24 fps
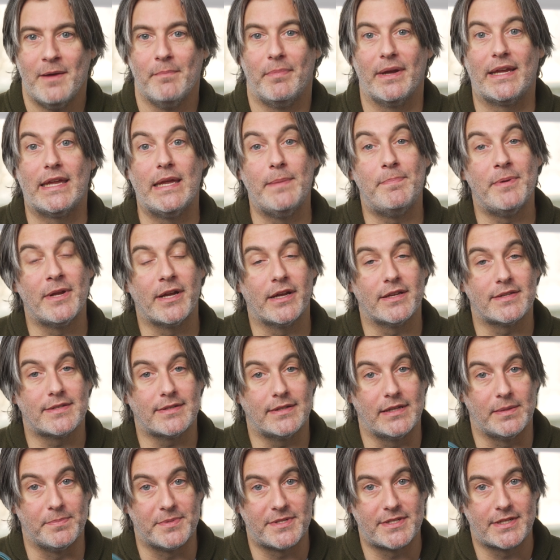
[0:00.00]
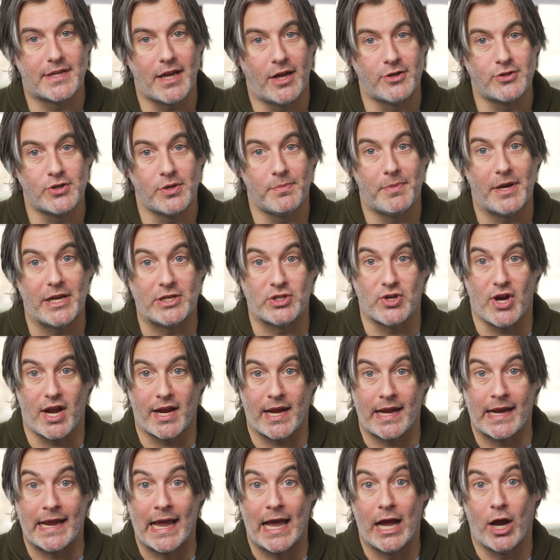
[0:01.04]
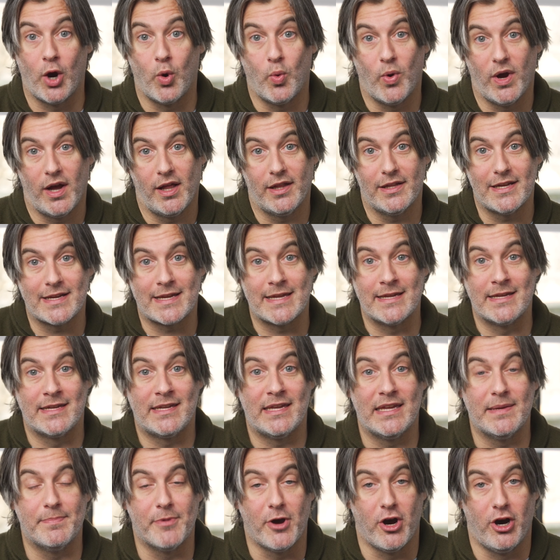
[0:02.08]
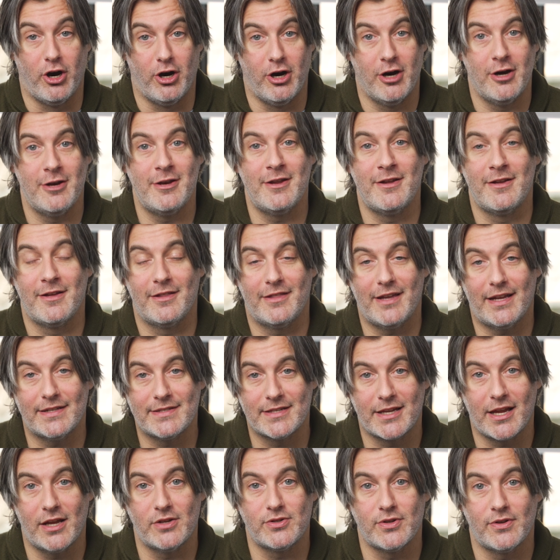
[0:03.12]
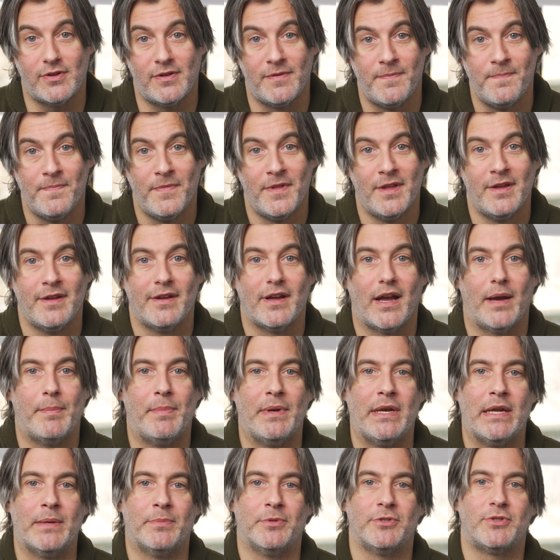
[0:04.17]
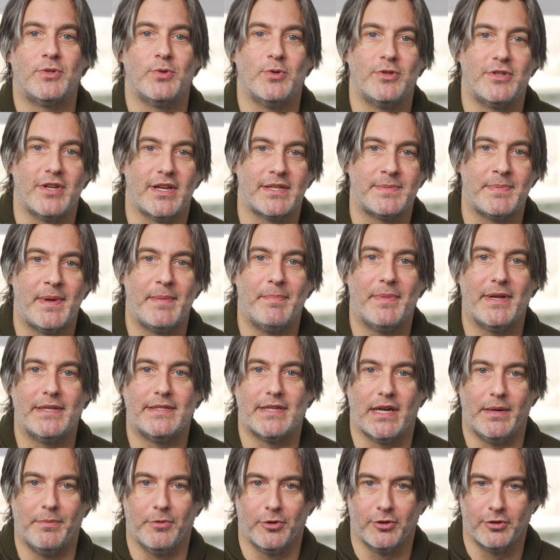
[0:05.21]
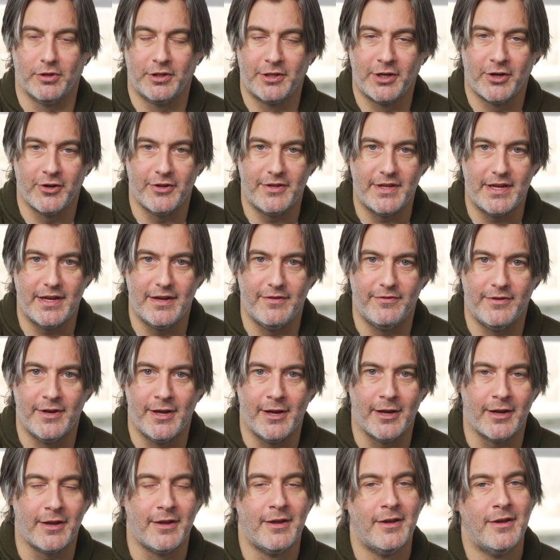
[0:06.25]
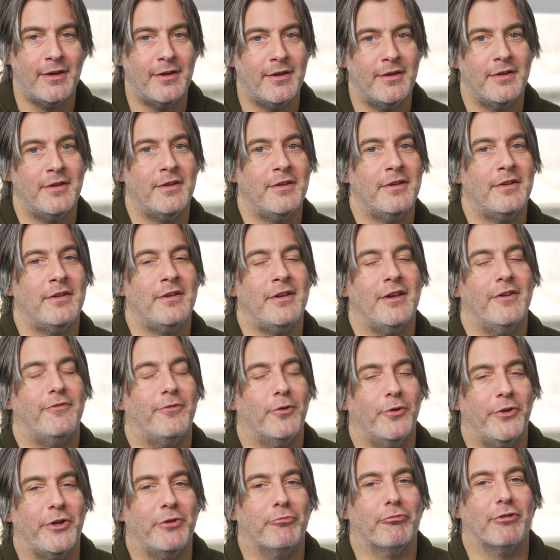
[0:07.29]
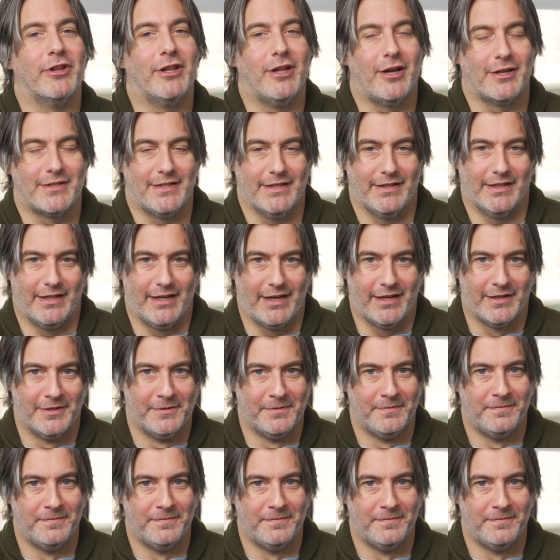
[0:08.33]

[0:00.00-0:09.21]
By keeping a sleep schedule, by tracking how well I can keep on that schedule, I've been able to adjust my bedtime earlier in the evening. if only reluctantly.